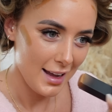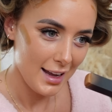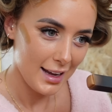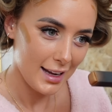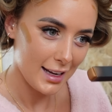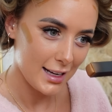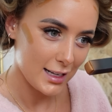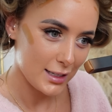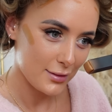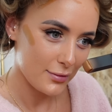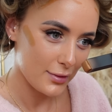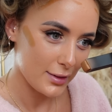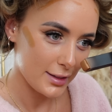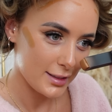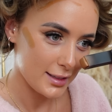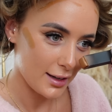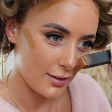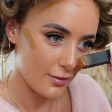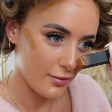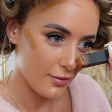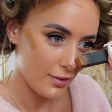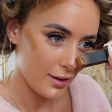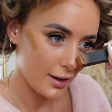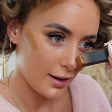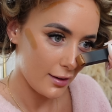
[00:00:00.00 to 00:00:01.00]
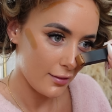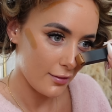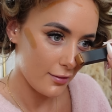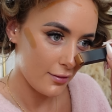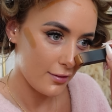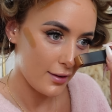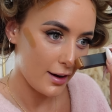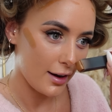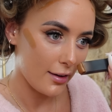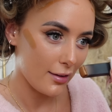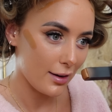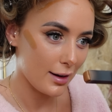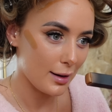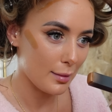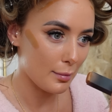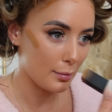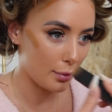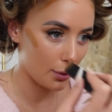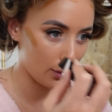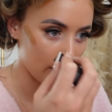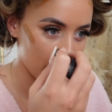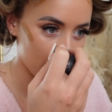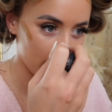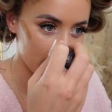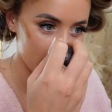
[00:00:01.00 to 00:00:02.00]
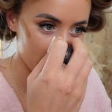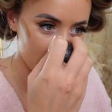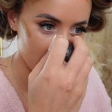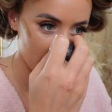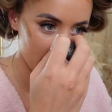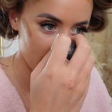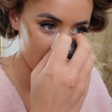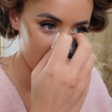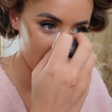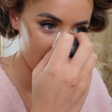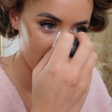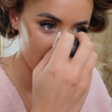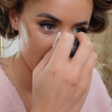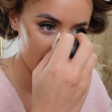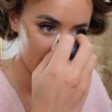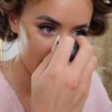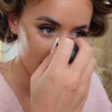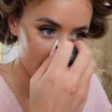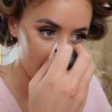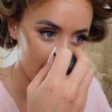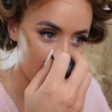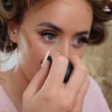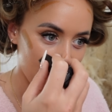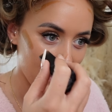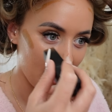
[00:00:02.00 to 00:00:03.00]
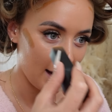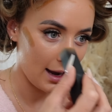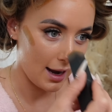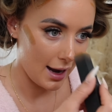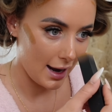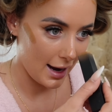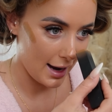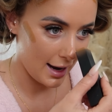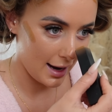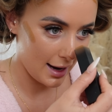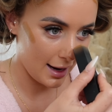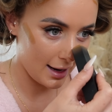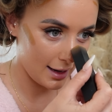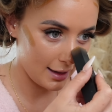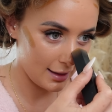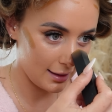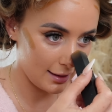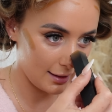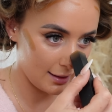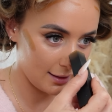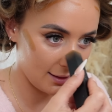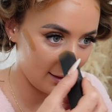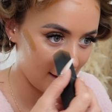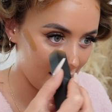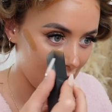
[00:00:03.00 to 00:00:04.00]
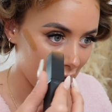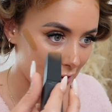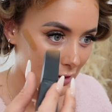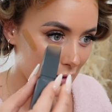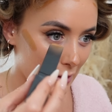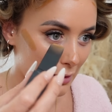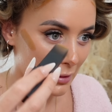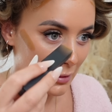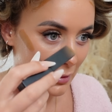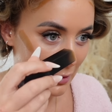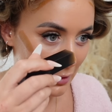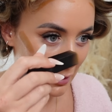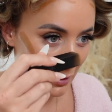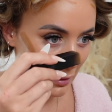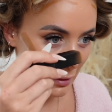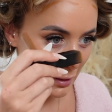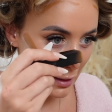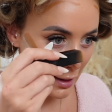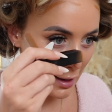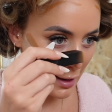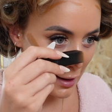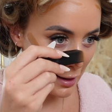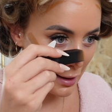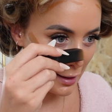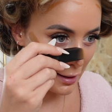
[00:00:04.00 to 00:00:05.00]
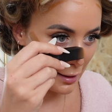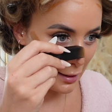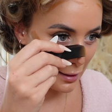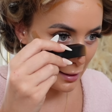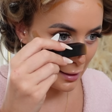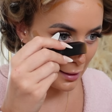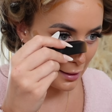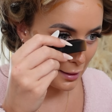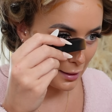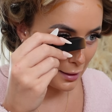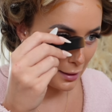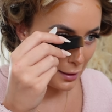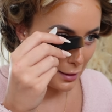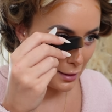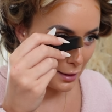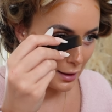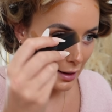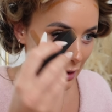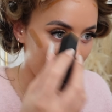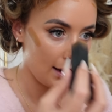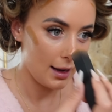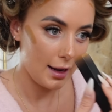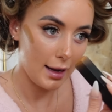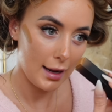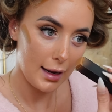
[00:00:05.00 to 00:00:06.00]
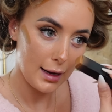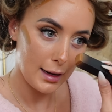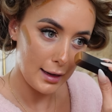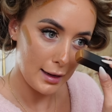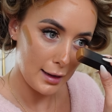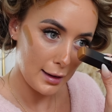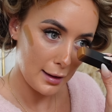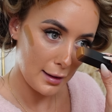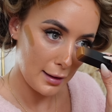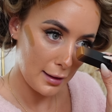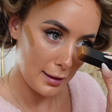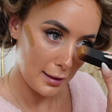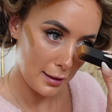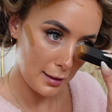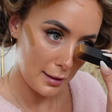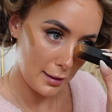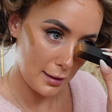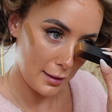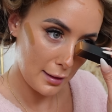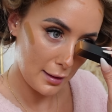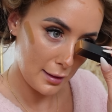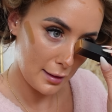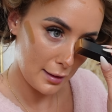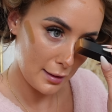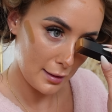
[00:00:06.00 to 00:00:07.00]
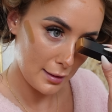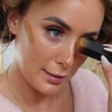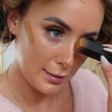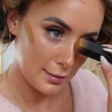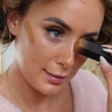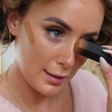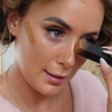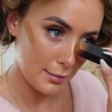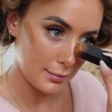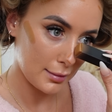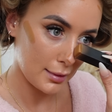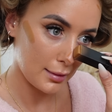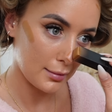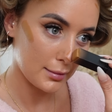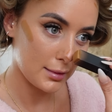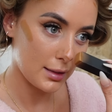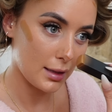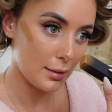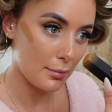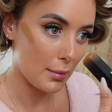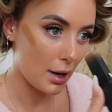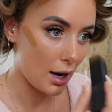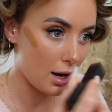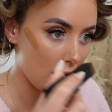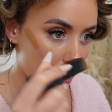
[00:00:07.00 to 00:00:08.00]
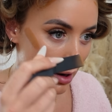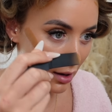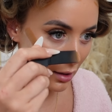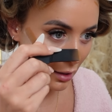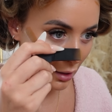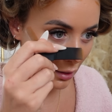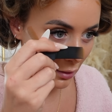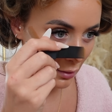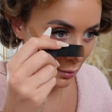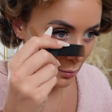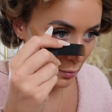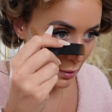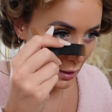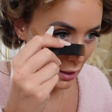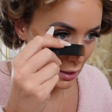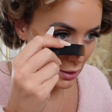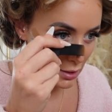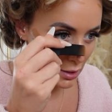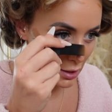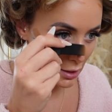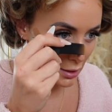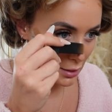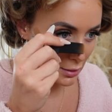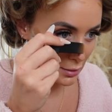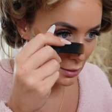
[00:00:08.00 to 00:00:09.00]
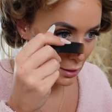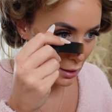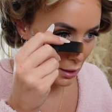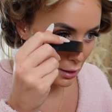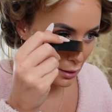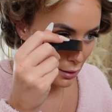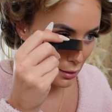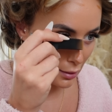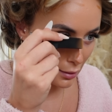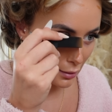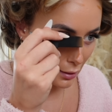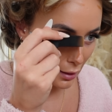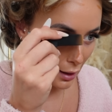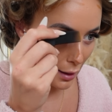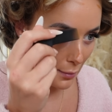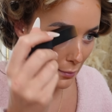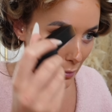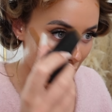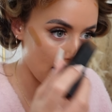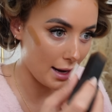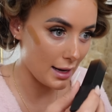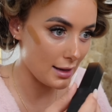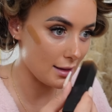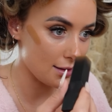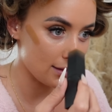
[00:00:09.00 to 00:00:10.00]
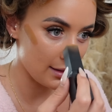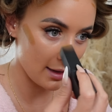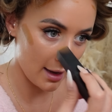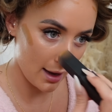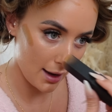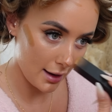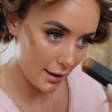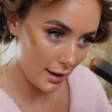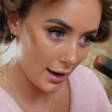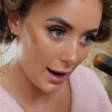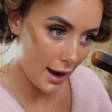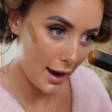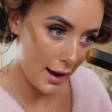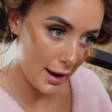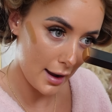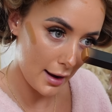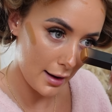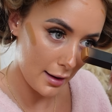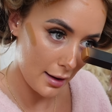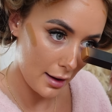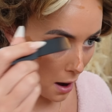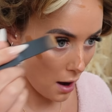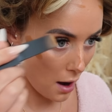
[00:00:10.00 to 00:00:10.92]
It's for something very important. And yeah, he stepped up to the mark. The pictures look amazing and